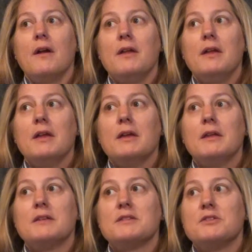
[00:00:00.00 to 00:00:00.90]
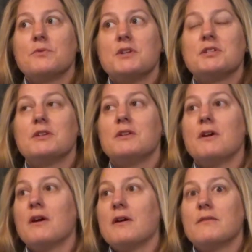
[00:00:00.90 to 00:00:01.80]
in a situation
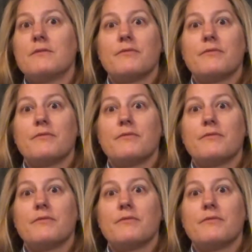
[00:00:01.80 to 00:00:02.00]
of